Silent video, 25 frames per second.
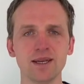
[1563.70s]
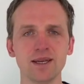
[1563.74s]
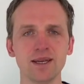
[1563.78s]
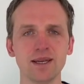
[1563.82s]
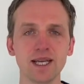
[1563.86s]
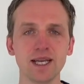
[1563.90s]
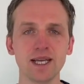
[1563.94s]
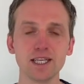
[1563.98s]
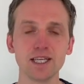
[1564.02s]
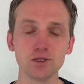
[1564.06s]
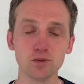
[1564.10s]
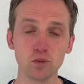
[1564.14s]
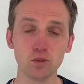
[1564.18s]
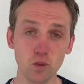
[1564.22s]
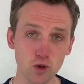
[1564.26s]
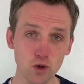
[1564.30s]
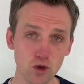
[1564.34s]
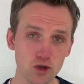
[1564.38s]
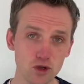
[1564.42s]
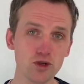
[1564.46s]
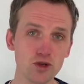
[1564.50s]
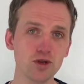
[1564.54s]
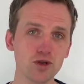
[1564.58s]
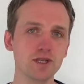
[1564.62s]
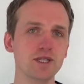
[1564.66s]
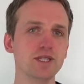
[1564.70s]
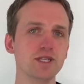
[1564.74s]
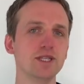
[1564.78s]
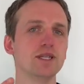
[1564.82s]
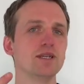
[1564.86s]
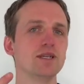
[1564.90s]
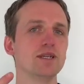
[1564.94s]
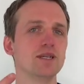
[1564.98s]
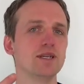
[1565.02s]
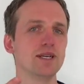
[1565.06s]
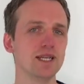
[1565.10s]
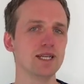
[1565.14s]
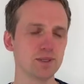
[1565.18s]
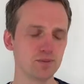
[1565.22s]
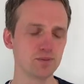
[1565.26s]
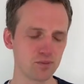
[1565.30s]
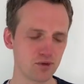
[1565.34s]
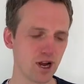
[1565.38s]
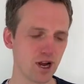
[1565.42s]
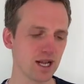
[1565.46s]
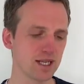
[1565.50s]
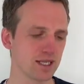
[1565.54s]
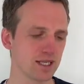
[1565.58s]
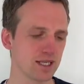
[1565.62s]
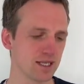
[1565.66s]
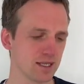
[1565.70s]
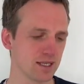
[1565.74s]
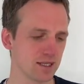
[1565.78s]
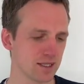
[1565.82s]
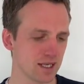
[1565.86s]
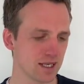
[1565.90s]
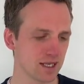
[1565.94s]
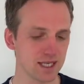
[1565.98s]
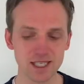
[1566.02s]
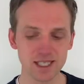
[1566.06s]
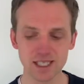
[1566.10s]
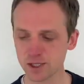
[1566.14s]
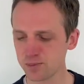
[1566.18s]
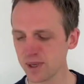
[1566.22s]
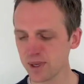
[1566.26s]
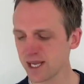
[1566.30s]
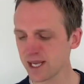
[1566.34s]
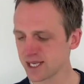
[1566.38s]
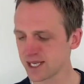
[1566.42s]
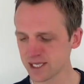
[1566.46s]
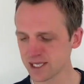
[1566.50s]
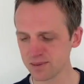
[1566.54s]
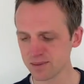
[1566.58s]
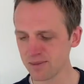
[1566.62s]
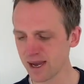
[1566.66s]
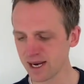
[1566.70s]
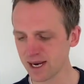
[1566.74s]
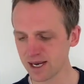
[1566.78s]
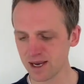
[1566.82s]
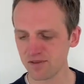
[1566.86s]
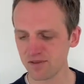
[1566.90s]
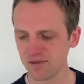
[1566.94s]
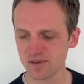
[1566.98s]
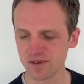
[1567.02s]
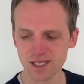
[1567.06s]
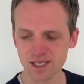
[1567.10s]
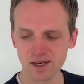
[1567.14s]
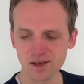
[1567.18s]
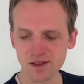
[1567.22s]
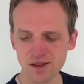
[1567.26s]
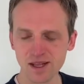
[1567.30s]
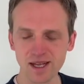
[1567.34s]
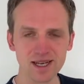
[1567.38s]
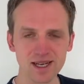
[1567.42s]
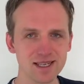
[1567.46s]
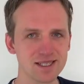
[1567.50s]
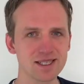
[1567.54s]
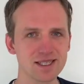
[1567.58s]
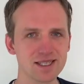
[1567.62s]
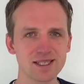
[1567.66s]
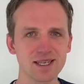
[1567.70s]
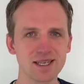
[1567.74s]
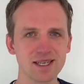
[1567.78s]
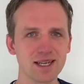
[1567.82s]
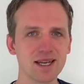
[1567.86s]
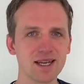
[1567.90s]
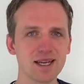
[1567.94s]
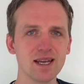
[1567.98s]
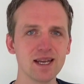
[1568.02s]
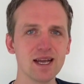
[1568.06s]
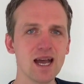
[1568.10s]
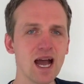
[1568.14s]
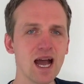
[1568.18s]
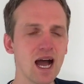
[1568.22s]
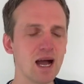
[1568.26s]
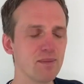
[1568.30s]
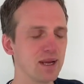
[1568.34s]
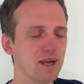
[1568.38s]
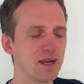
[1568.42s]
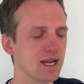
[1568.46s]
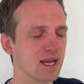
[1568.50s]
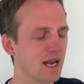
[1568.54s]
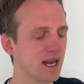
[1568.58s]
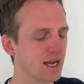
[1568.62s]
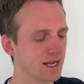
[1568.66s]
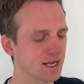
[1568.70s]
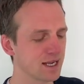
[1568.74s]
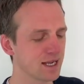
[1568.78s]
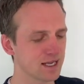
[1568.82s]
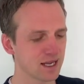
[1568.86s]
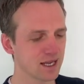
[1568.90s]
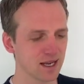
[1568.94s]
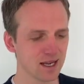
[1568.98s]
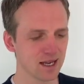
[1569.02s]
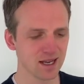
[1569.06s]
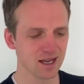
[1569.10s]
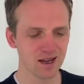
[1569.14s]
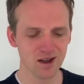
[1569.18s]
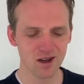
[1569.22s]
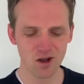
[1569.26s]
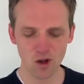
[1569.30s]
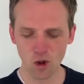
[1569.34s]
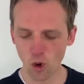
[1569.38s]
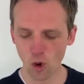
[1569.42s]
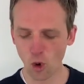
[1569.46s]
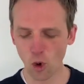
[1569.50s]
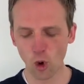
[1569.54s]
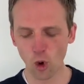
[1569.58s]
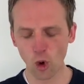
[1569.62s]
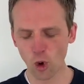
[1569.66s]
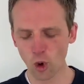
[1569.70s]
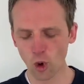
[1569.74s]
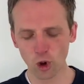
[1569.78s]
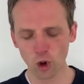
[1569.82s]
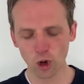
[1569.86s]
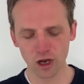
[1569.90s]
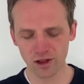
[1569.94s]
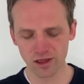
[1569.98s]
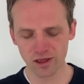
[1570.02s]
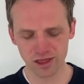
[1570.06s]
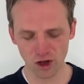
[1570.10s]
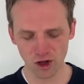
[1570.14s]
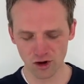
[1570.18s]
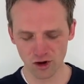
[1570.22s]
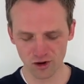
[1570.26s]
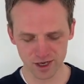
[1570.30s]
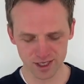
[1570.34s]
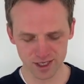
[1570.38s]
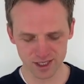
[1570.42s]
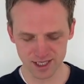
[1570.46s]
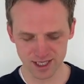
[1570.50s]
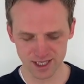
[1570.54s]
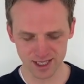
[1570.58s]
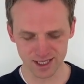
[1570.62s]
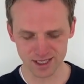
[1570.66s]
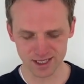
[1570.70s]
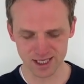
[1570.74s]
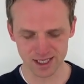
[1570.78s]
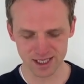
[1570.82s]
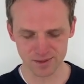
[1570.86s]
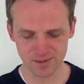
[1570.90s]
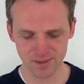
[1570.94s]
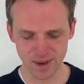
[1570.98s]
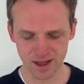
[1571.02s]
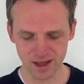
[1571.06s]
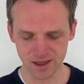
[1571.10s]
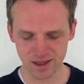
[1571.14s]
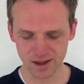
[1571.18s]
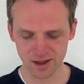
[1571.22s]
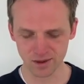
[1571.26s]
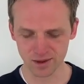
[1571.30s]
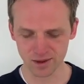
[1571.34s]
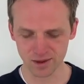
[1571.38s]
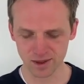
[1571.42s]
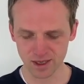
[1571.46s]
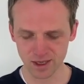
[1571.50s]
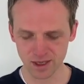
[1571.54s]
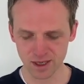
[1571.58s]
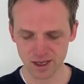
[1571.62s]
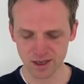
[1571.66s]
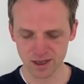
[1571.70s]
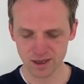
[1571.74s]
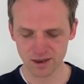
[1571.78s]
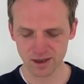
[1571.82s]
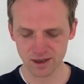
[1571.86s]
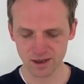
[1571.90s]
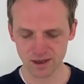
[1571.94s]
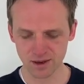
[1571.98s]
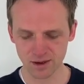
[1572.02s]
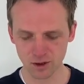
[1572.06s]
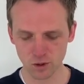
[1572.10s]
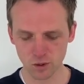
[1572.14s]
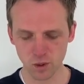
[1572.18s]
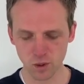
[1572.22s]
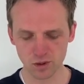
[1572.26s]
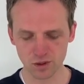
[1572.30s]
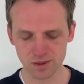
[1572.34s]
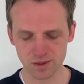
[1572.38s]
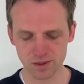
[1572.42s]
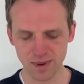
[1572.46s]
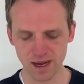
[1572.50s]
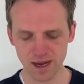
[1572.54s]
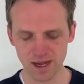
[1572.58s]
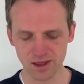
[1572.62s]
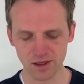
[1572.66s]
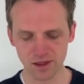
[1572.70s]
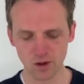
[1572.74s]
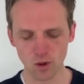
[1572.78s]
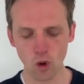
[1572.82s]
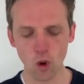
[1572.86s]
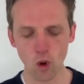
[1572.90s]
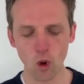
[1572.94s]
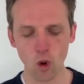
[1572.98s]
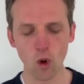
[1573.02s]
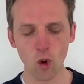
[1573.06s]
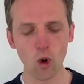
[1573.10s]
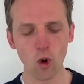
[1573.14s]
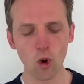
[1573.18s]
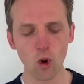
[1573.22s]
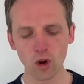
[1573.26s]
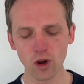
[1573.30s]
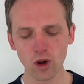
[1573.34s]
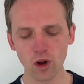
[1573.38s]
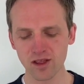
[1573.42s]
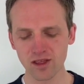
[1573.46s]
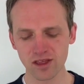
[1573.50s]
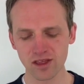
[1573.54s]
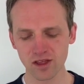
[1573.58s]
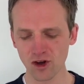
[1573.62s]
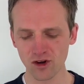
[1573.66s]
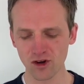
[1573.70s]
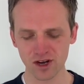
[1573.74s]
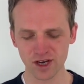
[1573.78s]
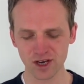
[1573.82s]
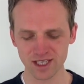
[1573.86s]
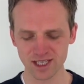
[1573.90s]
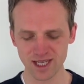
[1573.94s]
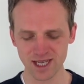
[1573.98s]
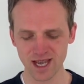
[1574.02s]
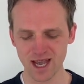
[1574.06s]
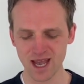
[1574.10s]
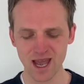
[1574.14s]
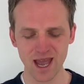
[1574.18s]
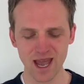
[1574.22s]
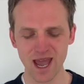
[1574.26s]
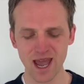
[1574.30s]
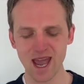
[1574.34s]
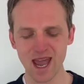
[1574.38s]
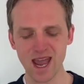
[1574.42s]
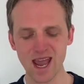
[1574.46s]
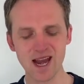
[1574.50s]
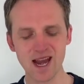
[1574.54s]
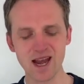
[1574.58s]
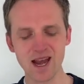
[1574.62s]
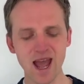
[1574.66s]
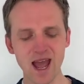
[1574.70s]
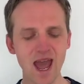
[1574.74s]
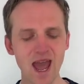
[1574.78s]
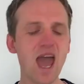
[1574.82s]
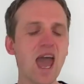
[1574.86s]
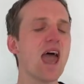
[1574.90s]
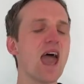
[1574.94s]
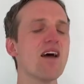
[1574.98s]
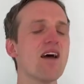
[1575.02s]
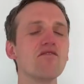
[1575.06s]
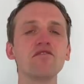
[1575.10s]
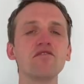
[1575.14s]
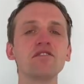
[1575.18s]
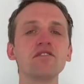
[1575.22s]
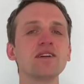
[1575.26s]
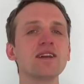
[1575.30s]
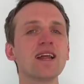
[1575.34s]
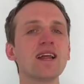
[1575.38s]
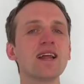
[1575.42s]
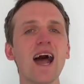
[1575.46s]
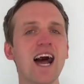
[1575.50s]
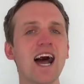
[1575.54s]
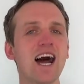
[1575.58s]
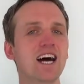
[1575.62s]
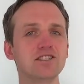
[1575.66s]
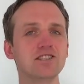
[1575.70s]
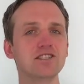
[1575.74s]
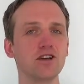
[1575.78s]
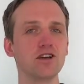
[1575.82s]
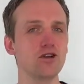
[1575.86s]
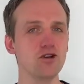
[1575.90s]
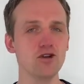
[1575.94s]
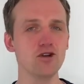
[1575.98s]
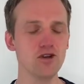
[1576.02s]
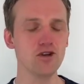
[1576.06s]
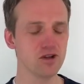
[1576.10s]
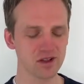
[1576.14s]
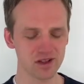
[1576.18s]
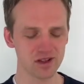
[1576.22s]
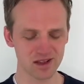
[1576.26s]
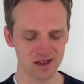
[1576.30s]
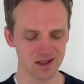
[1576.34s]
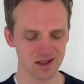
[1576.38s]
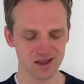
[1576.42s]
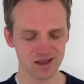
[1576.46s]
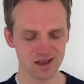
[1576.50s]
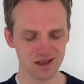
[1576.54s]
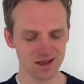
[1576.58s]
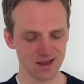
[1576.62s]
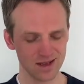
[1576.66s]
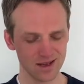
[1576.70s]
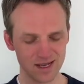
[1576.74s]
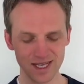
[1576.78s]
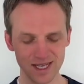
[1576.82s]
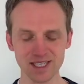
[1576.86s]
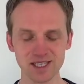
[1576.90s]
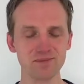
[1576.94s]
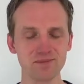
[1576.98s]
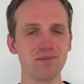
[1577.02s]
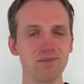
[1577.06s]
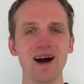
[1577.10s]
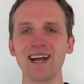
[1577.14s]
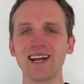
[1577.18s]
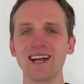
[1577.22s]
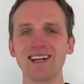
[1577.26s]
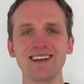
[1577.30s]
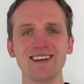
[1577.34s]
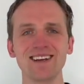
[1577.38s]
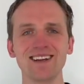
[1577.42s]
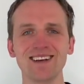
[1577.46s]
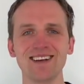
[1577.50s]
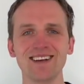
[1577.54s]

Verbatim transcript: his word is present. And he speaks some magnificent things, doesn't he? I mean, like, all authority, says Matthew, uh, quotes Matthew, all authority in heaven and earth is mine.